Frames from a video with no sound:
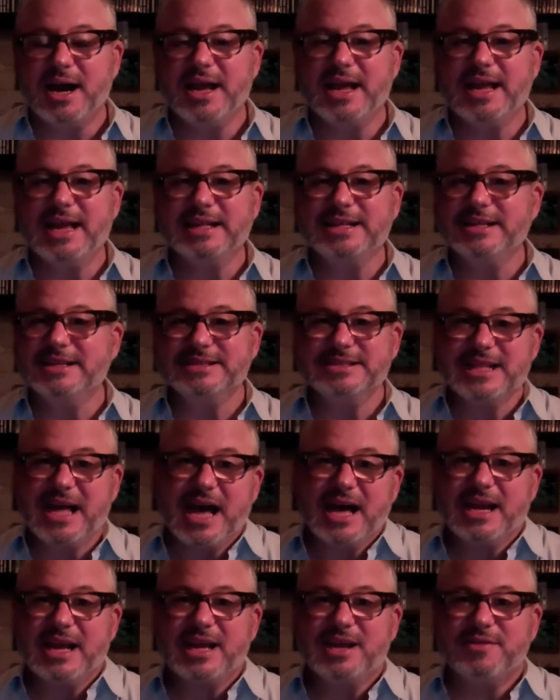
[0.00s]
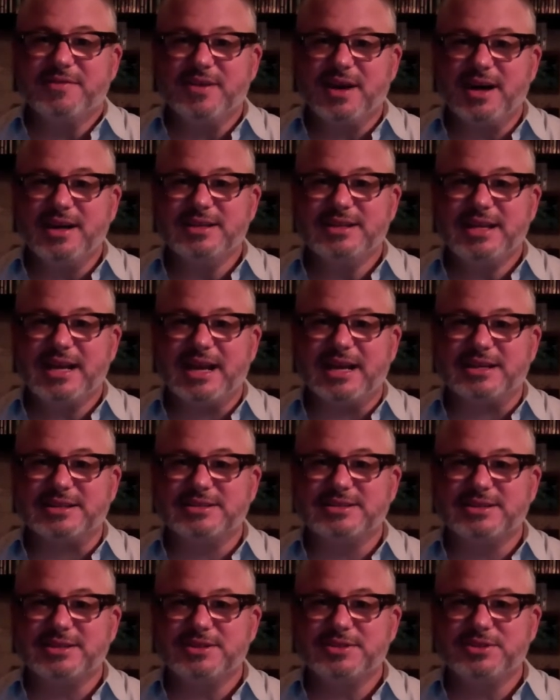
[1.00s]
It is not out of
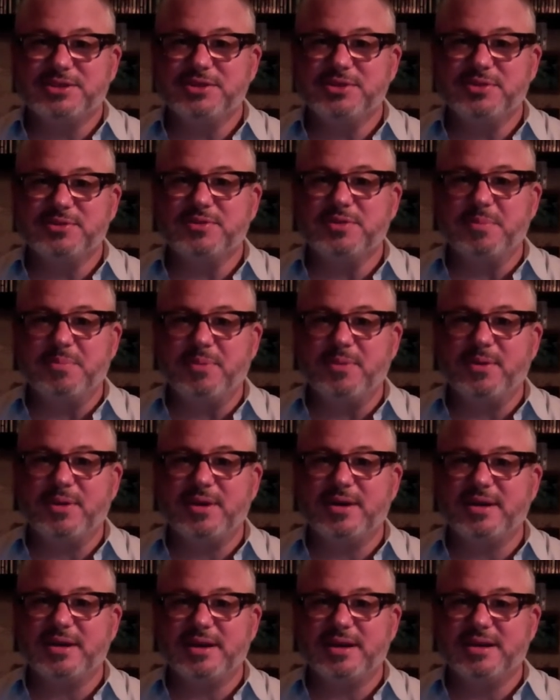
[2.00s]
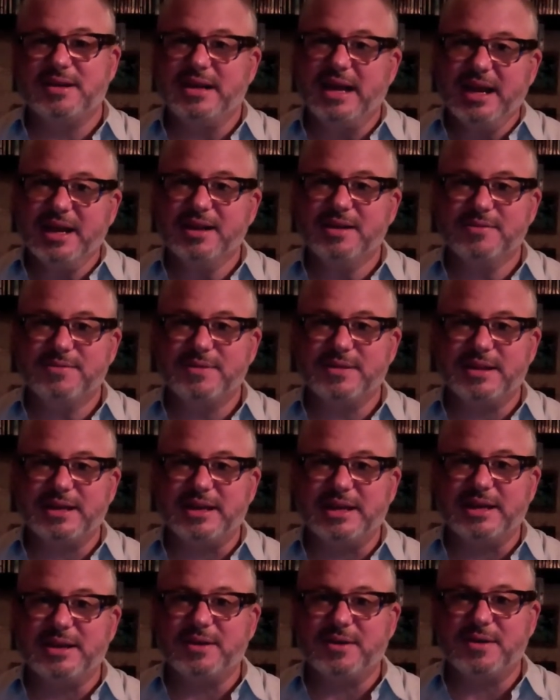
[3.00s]
context to report
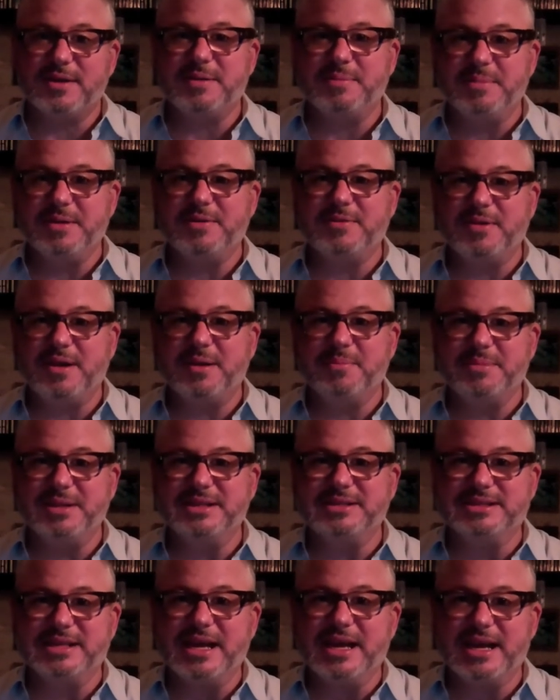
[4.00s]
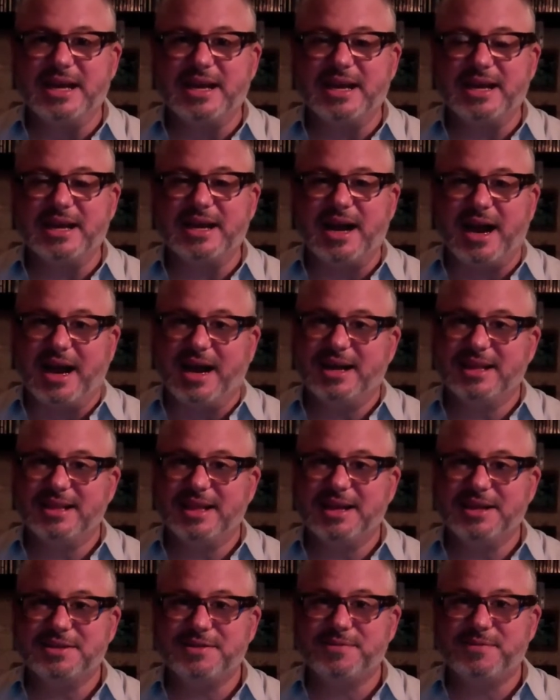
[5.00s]
negatively on Mitt Romney saying, I
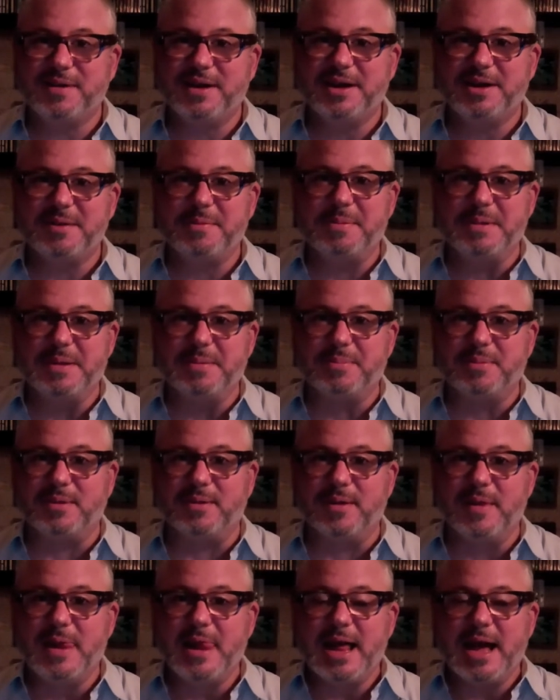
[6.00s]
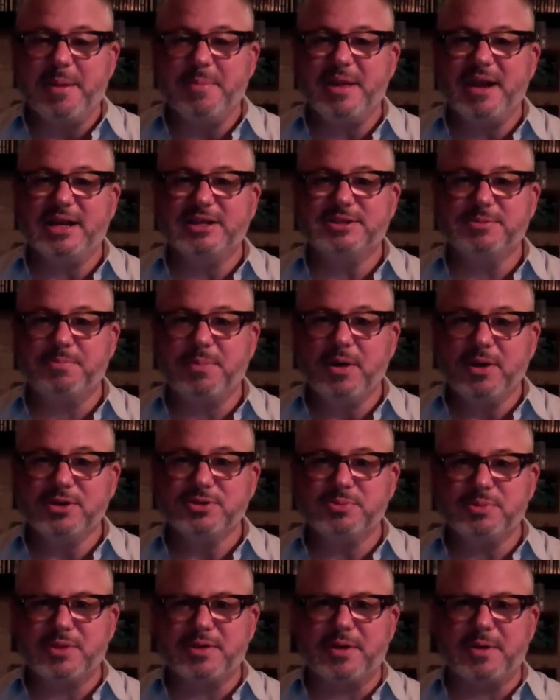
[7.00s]
like to fire people. I mean, I
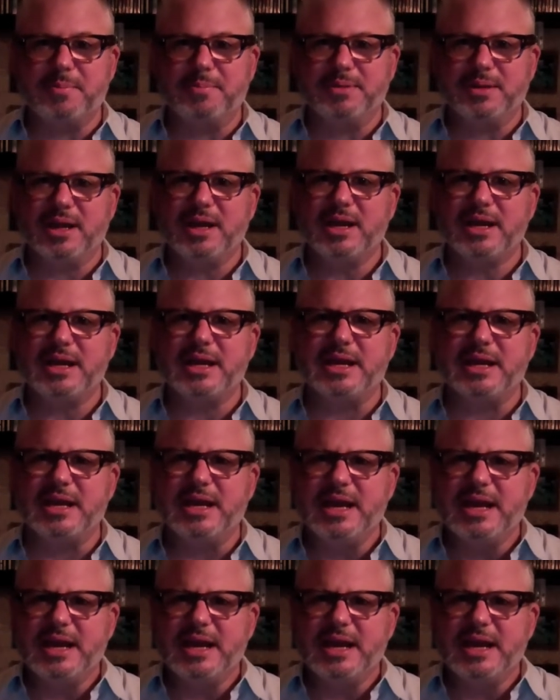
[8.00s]
suppose what they're implying